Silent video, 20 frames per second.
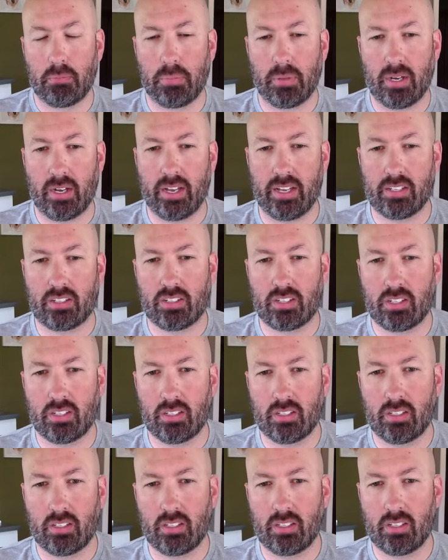But
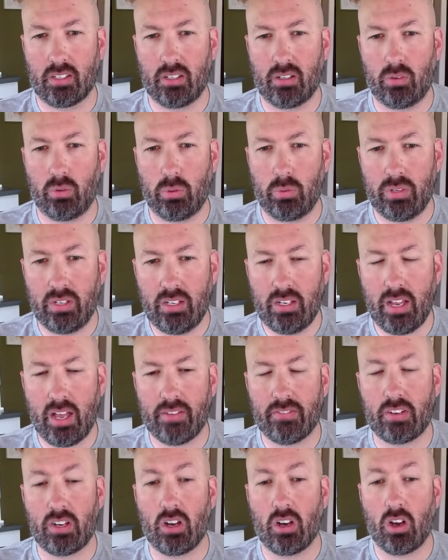we would need to
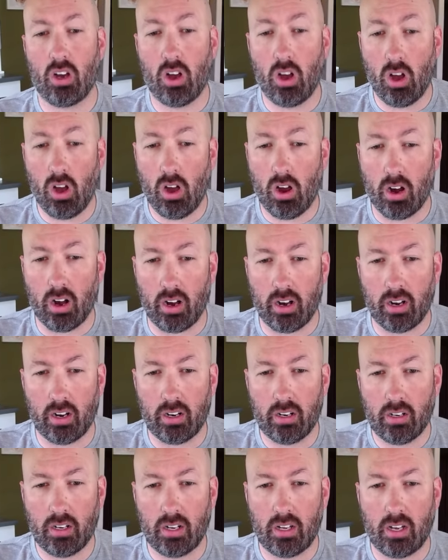have an
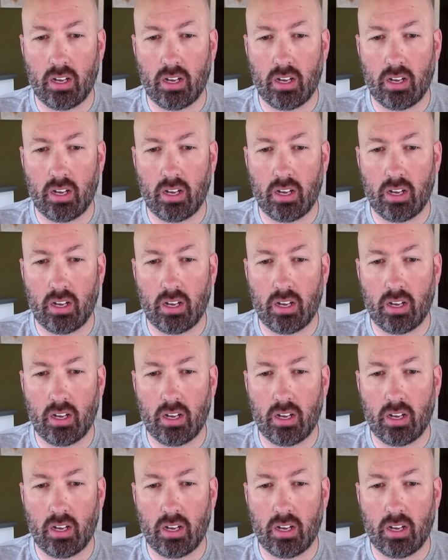R.